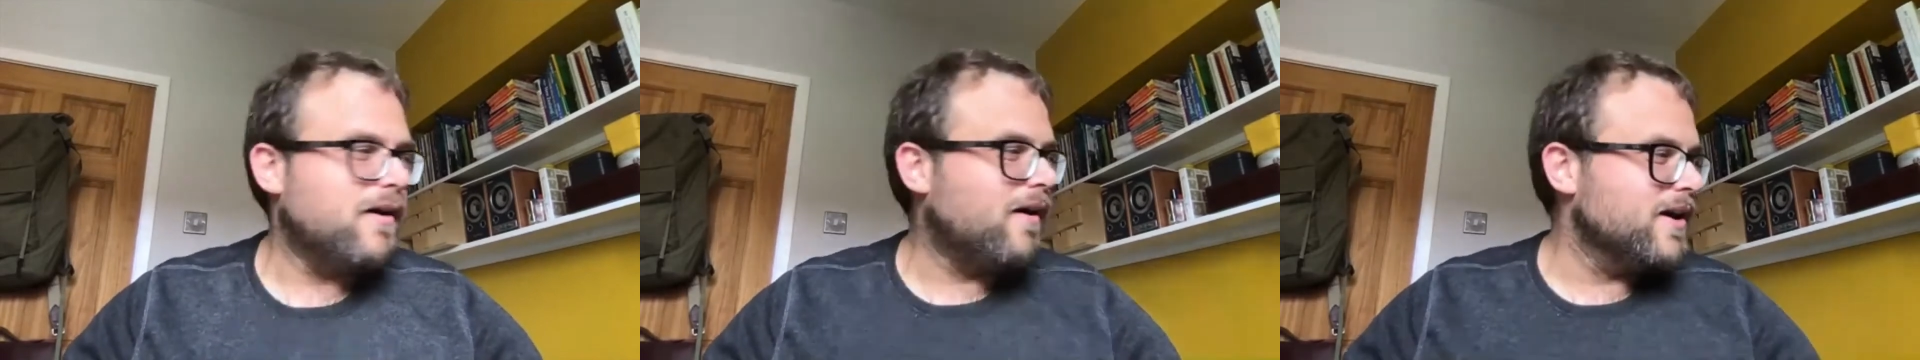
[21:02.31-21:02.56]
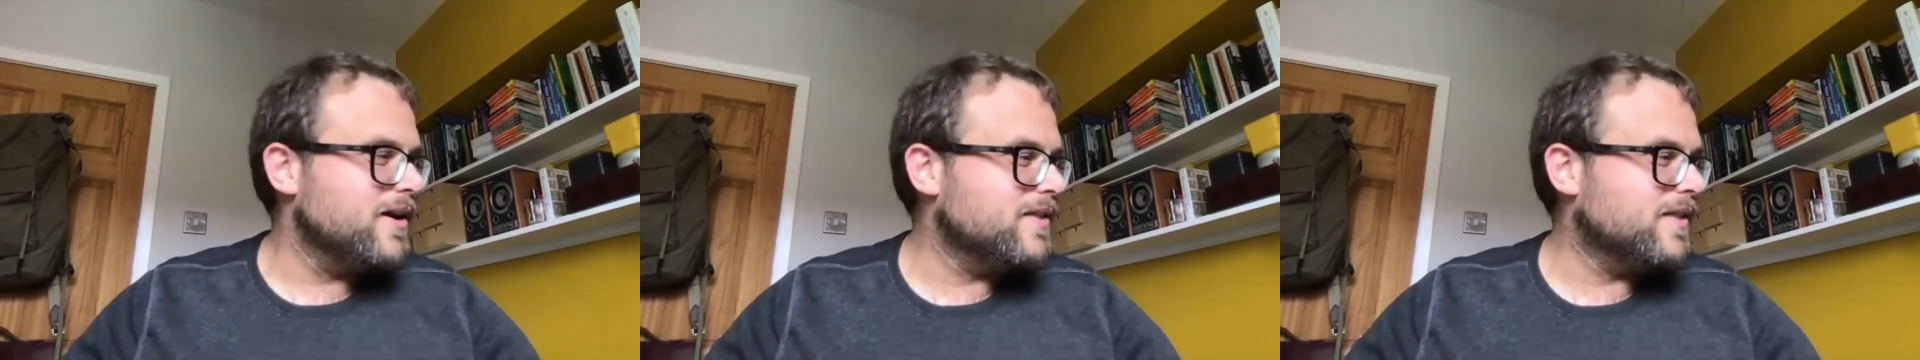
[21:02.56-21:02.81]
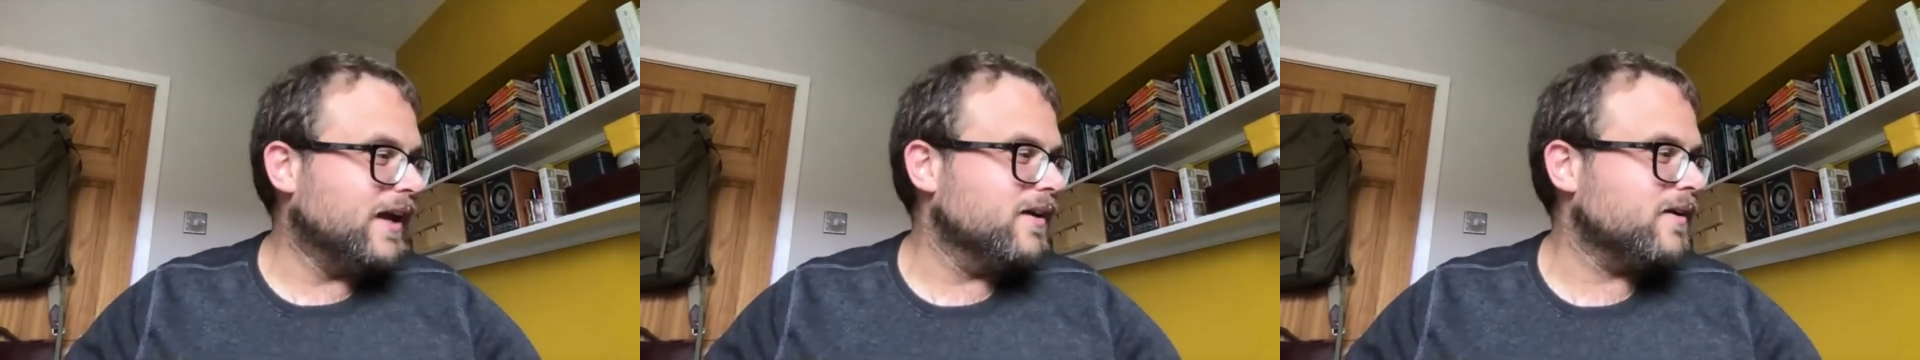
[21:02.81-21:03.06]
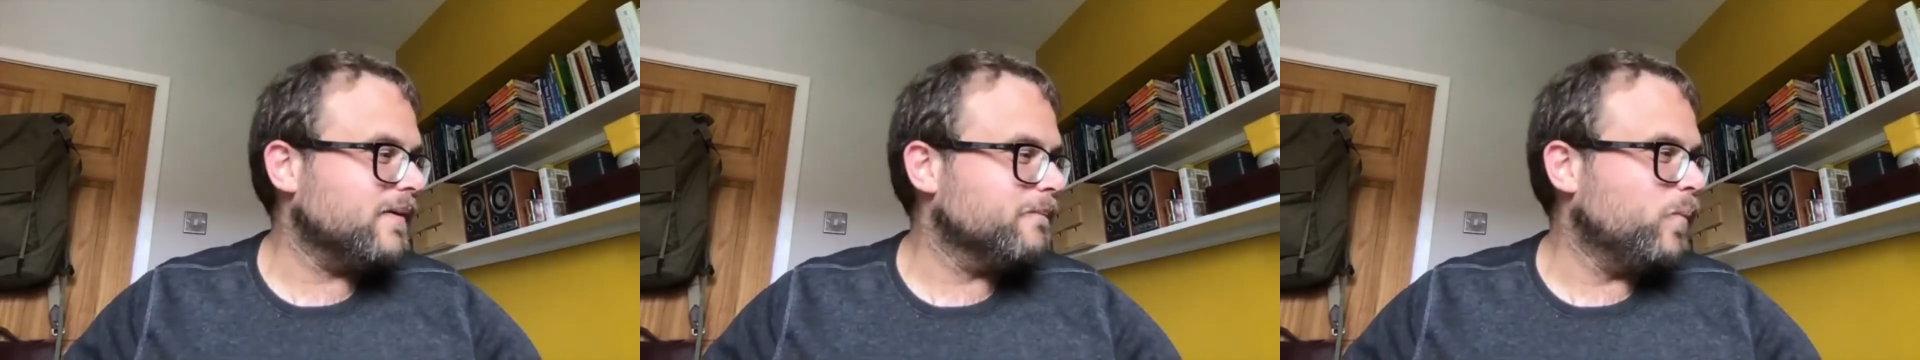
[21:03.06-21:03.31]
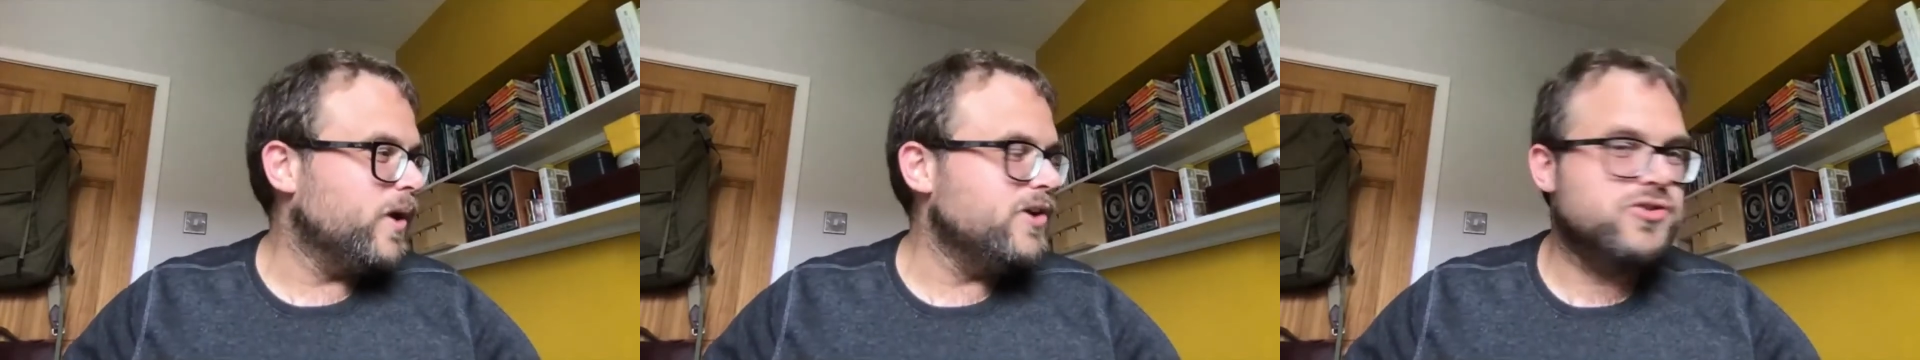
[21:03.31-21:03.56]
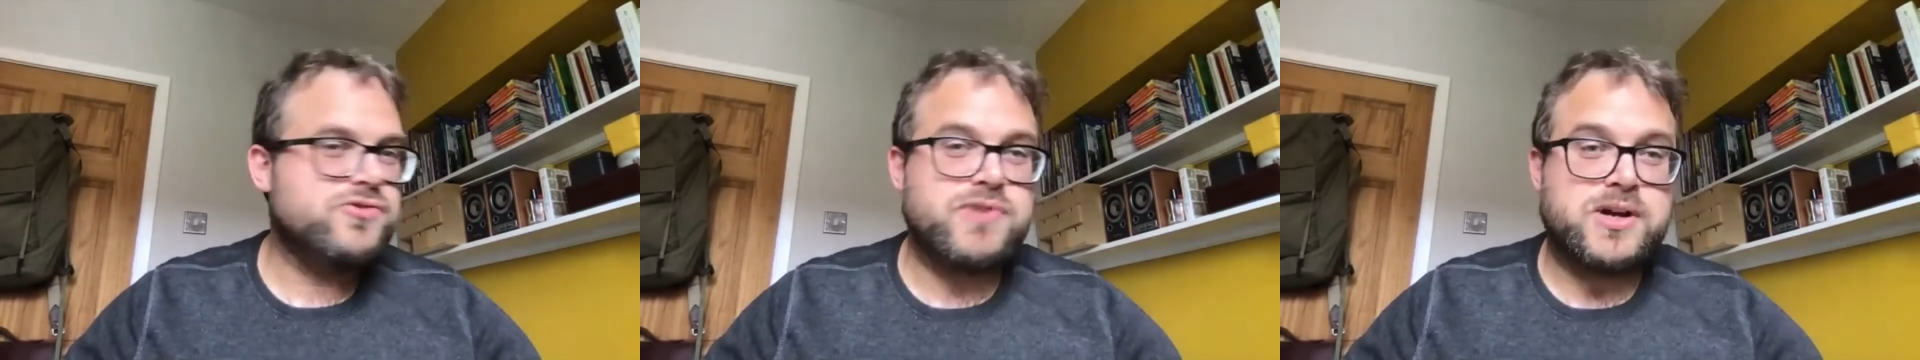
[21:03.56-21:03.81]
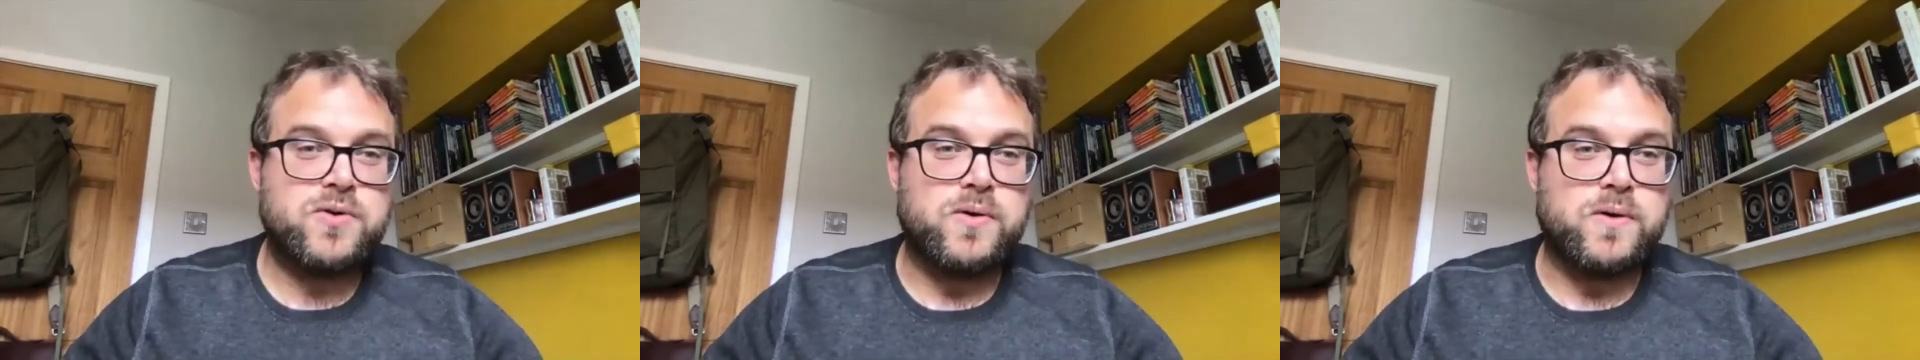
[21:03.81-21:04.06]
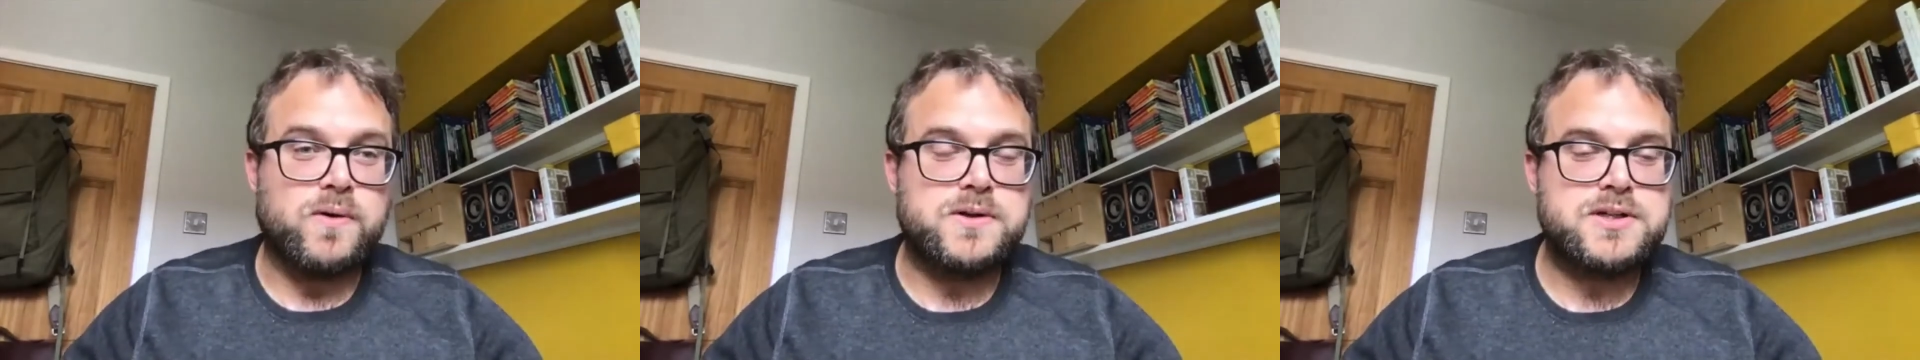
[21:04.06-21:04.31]
I think we should
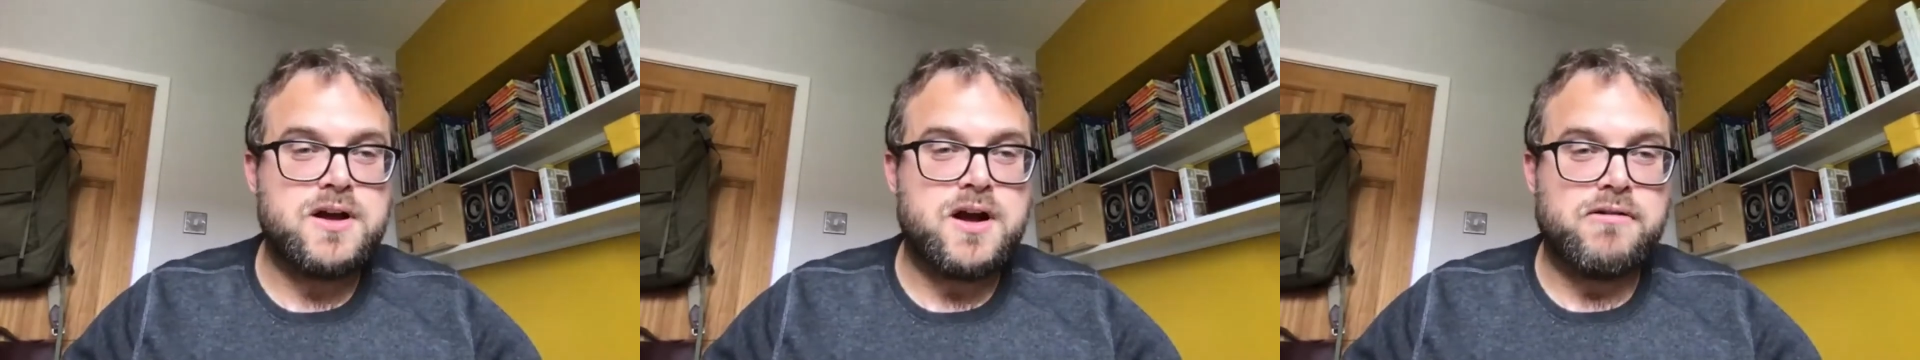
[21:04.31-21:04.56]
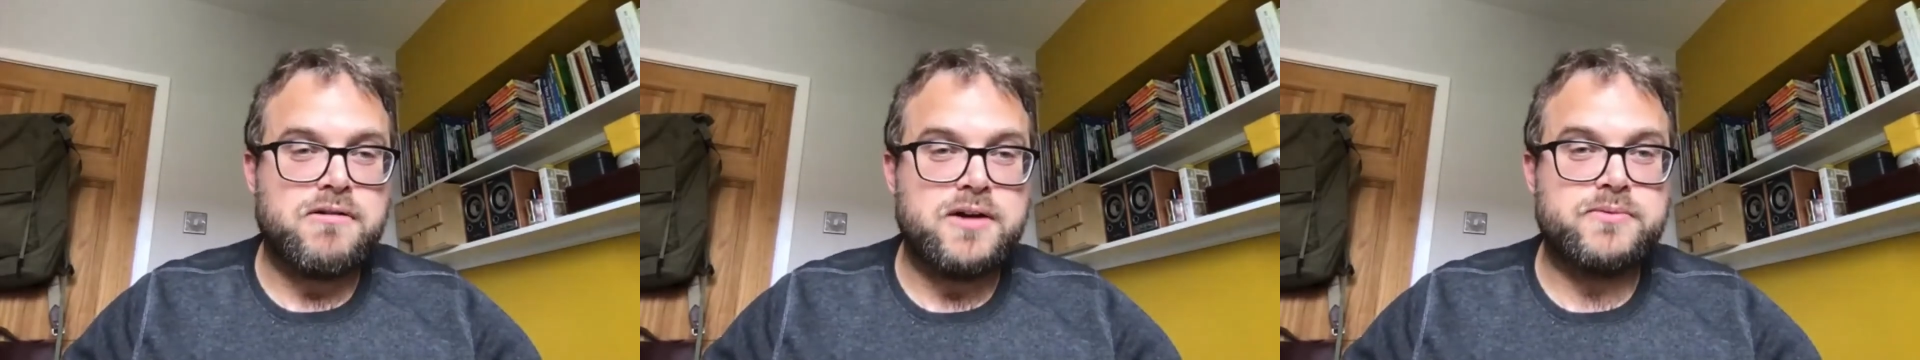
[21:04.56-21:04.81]
record our own